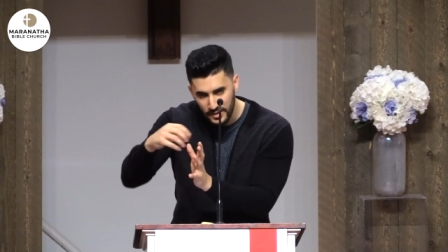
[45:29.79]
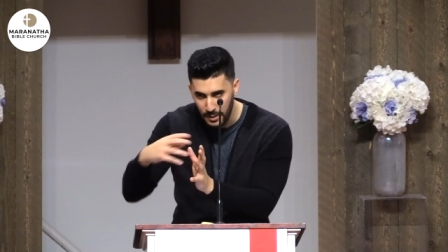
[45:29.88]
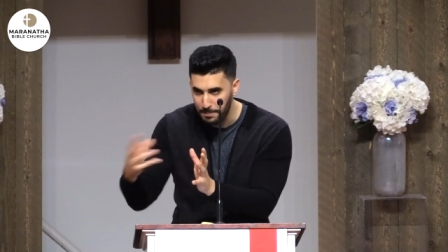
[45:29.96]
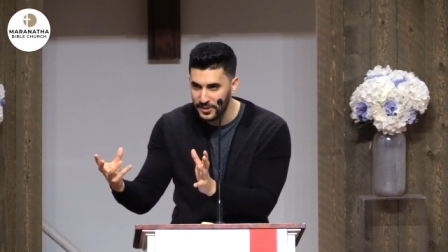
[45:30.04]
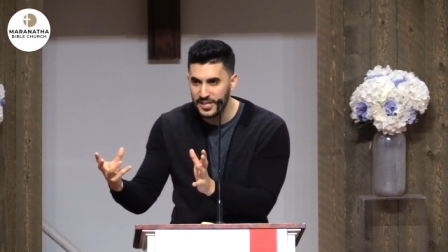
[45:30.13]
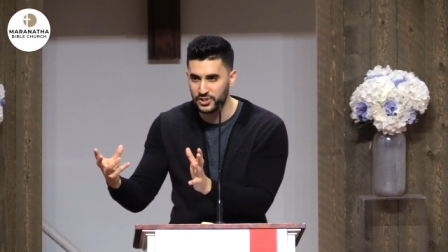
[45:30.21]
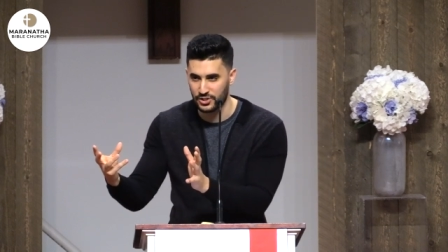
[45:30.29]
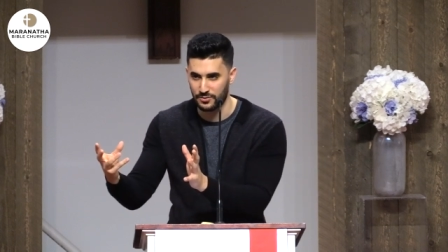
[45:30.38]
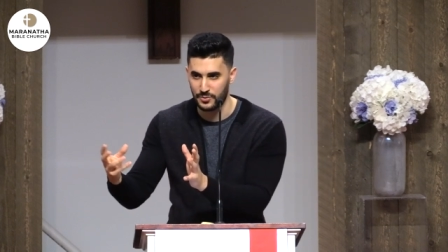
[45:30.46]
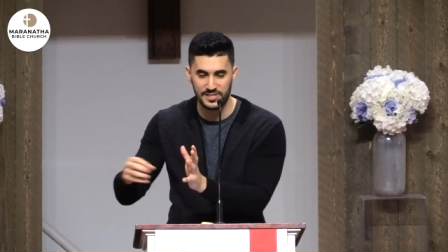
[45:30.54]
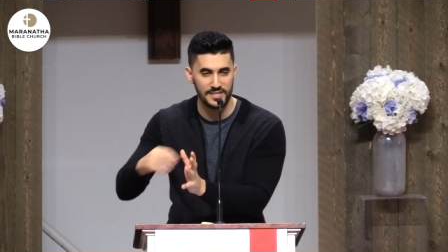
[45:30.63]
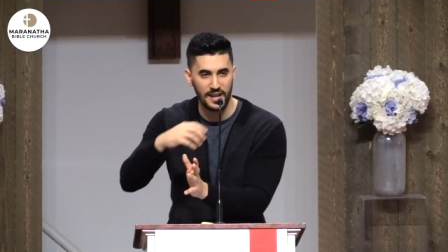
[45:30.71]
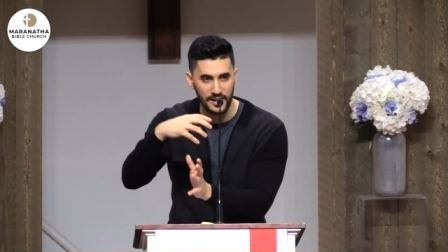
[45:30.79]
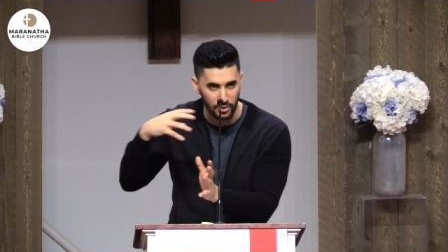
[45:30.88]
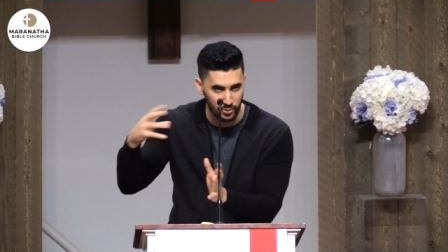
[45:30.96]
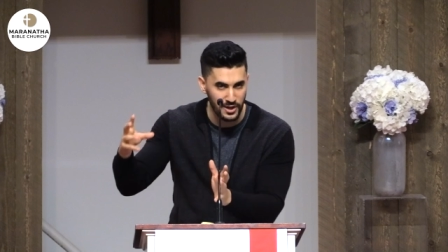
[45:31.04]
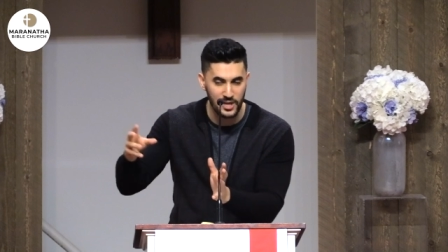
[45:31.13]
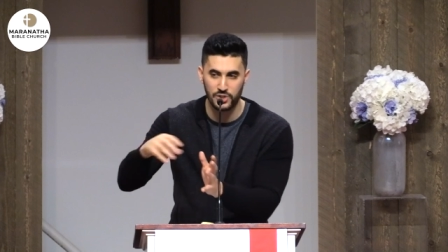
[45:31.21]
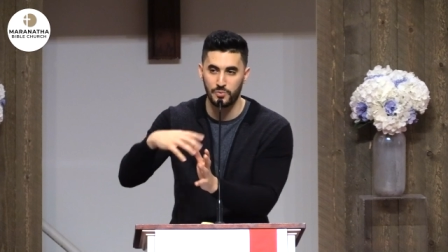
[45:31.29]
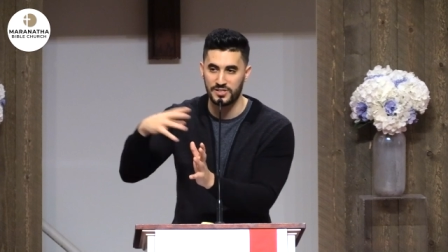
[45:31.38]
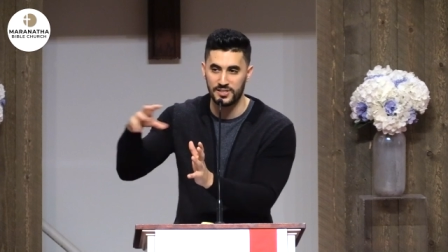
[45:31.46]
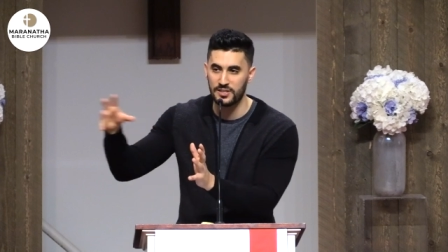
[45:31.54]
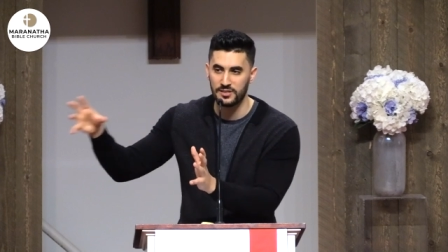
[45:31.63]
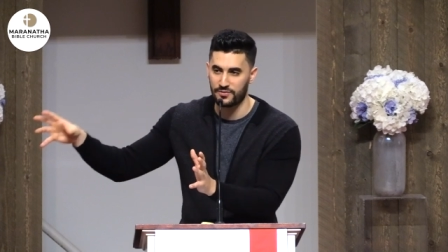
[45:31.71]
Completion. We see that in creation, we
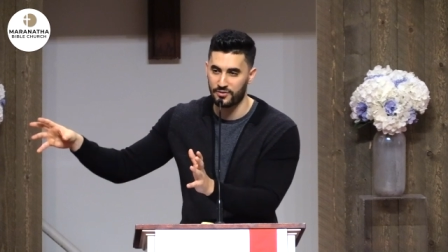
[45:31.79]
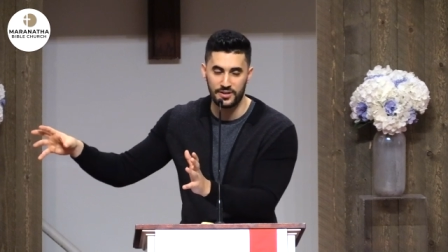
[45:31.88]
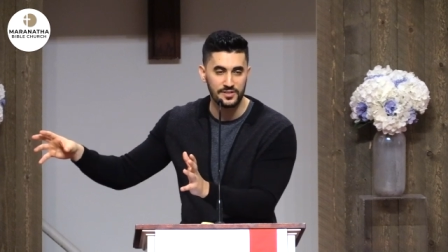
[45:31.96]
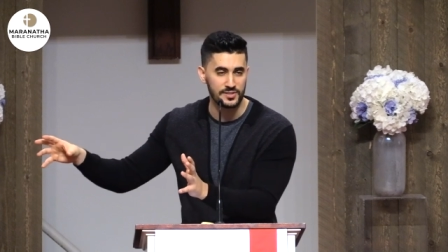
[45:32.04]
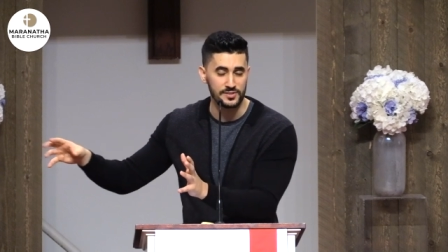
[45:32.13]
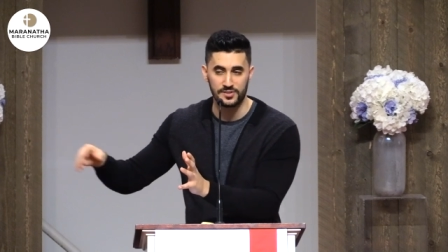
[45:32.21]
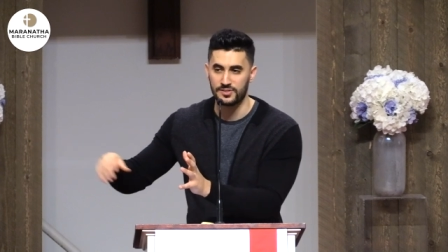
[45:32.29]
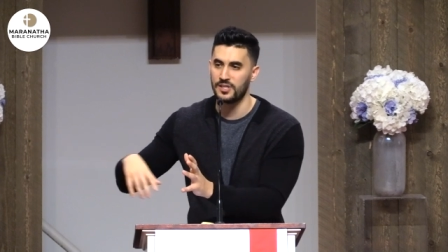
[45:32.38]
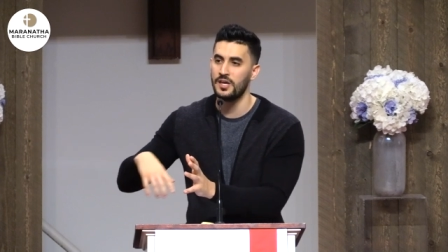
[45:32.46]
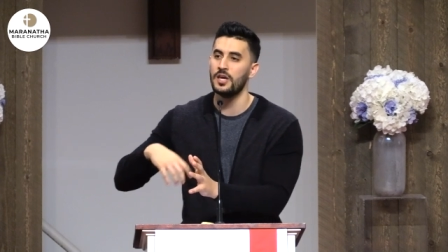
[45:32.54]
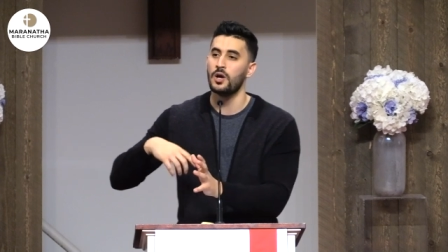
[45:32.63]
see it in different instances.